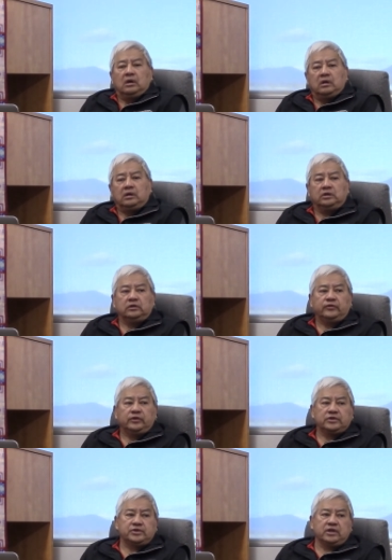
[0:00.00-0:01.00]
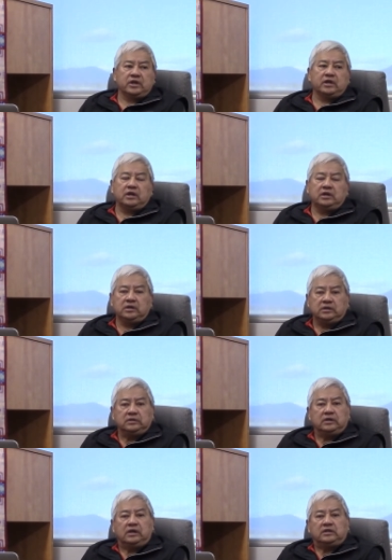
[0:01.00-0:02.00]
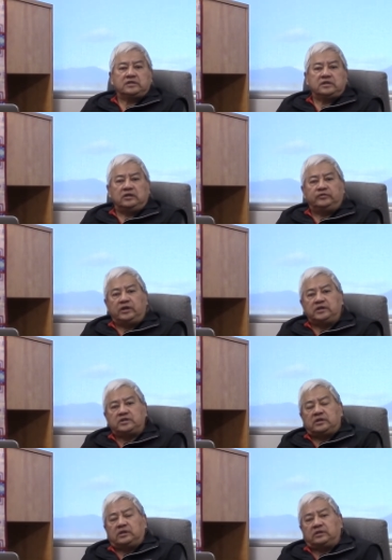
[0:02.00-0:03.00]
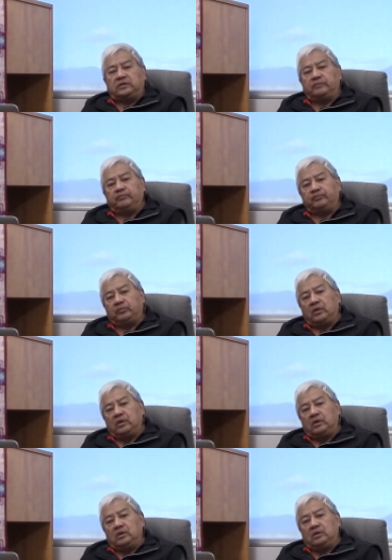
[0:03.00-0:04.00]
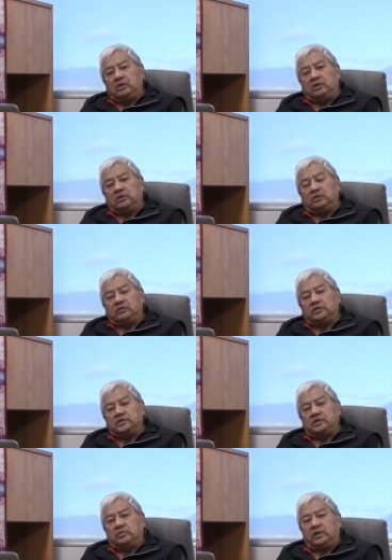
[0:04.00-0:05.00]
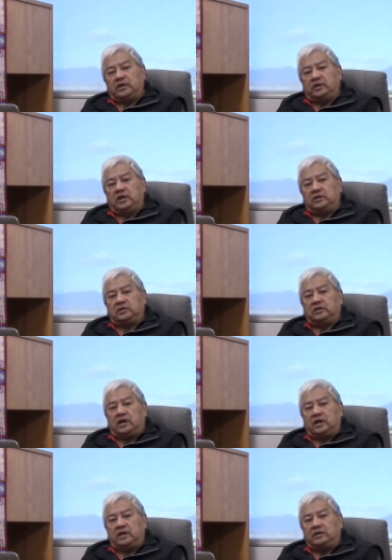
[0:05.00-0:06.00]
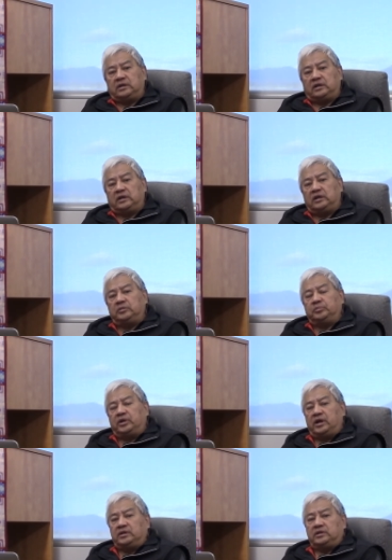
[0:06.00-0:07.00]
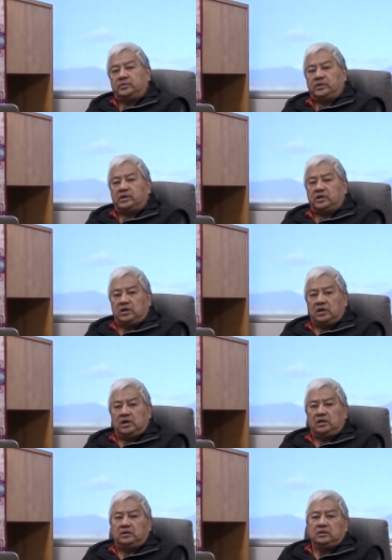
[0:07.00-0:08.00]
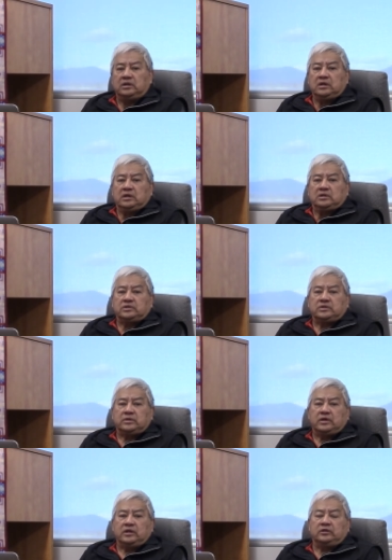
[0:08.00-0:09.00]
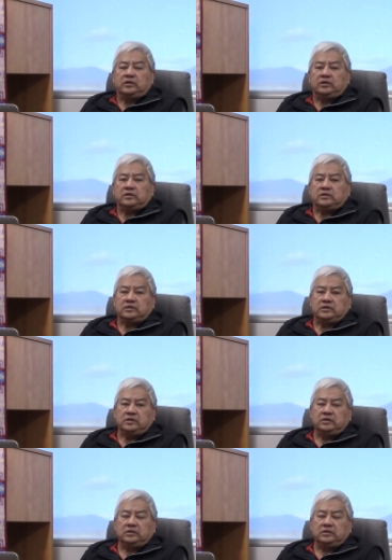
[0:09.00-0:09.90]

you know, if you're sick, uh, self-isolate. You know, and there's a 1-800 line, uh, helpline that we can call. So anything that you need to